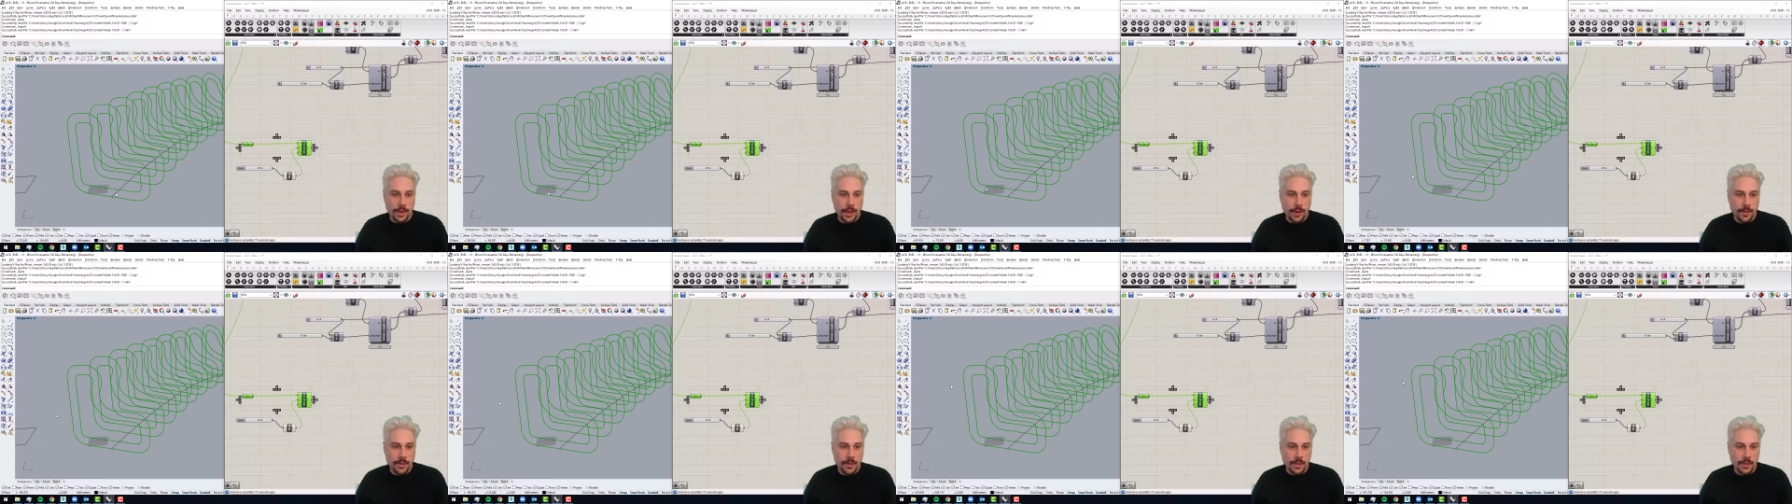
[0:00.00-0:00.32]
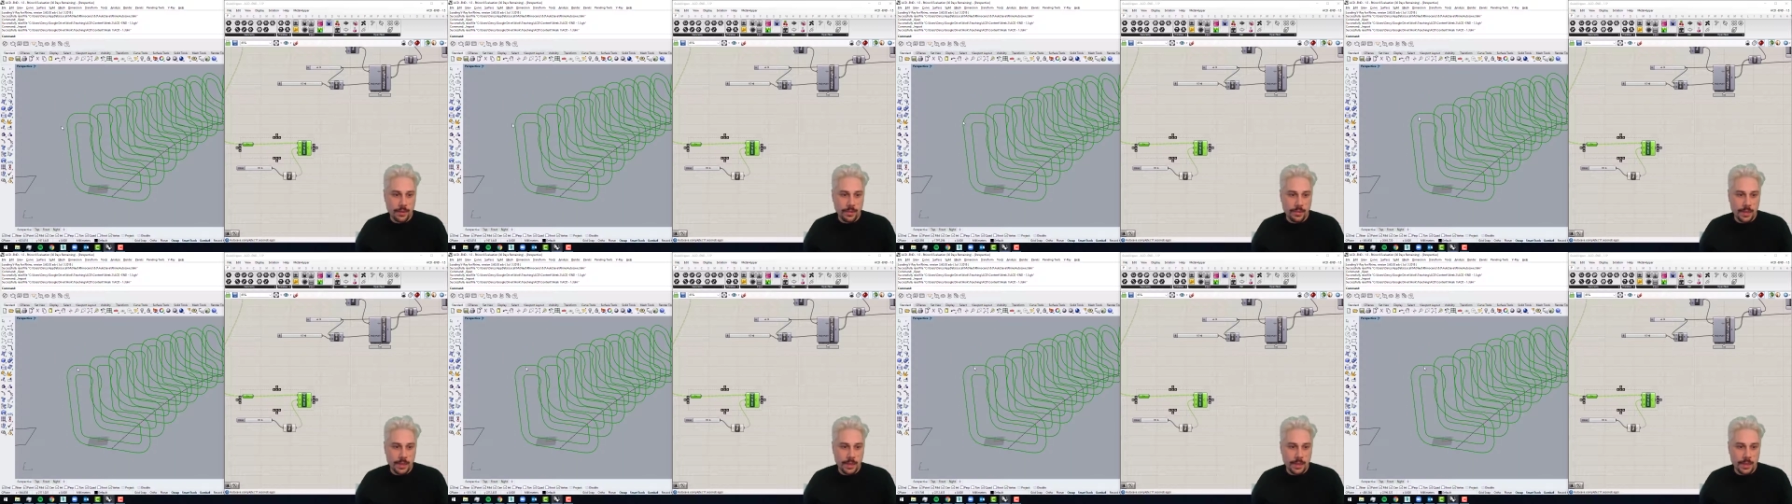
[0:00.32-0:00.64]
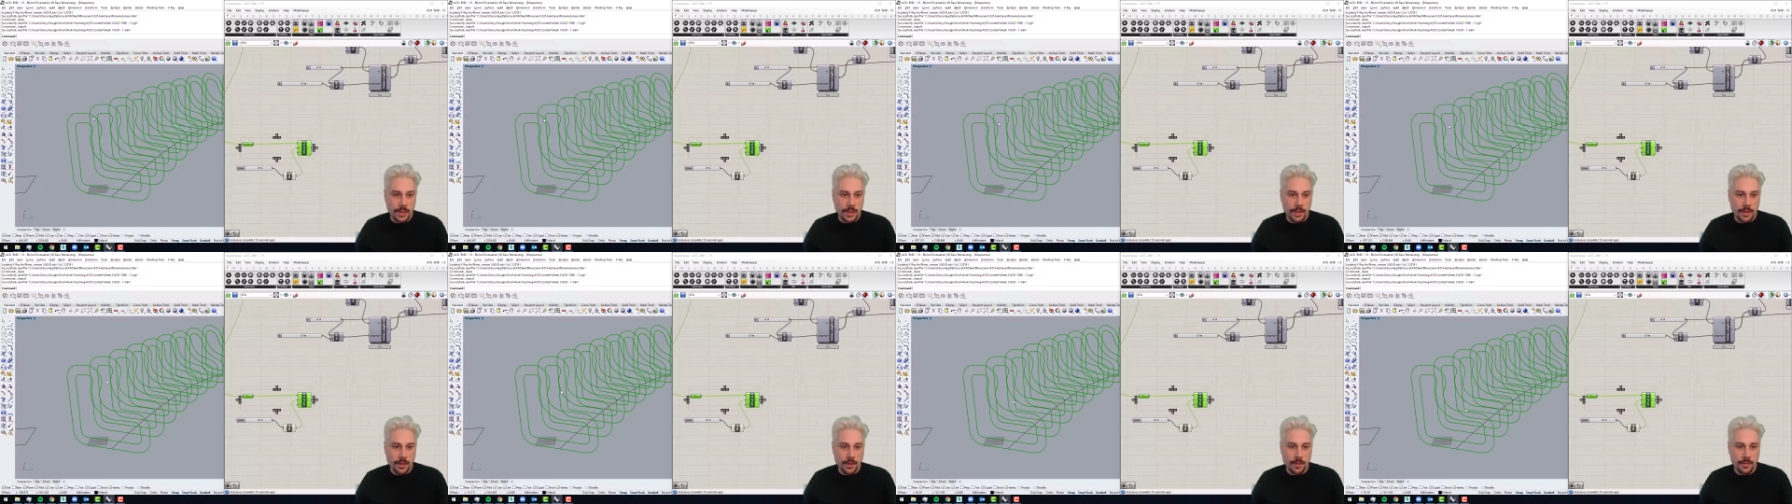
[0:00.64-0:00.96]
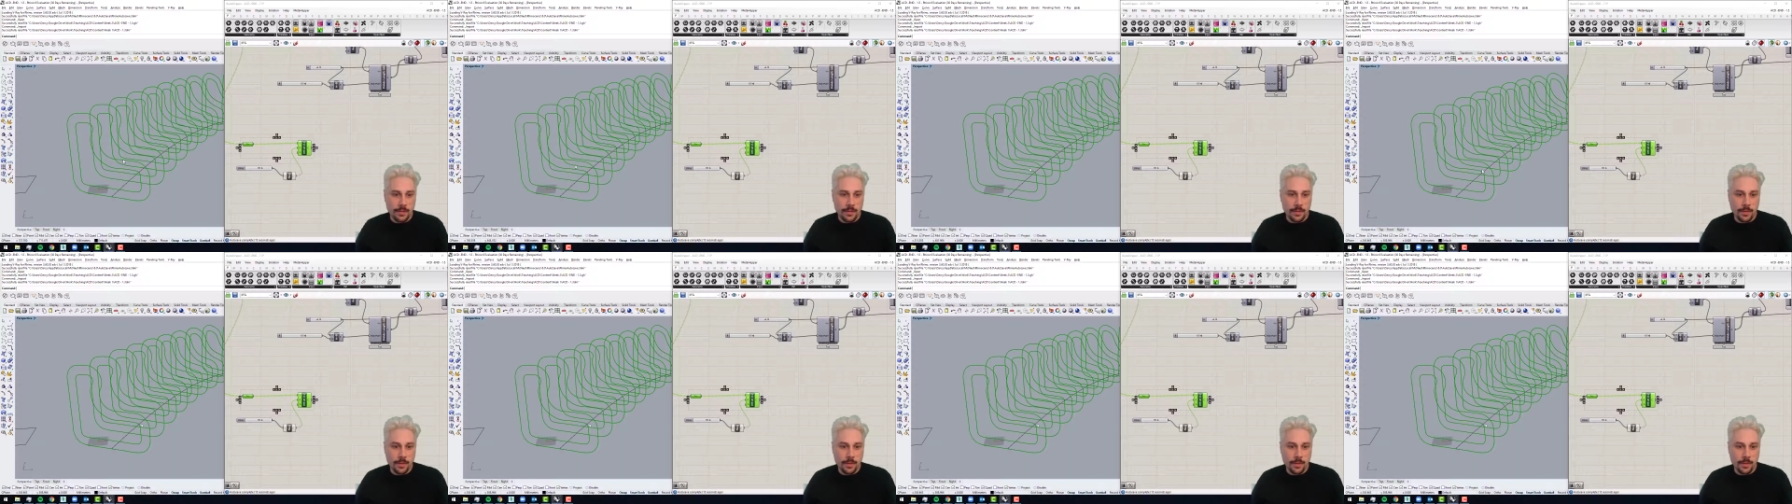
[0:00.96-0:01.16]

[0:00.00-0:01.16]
going to be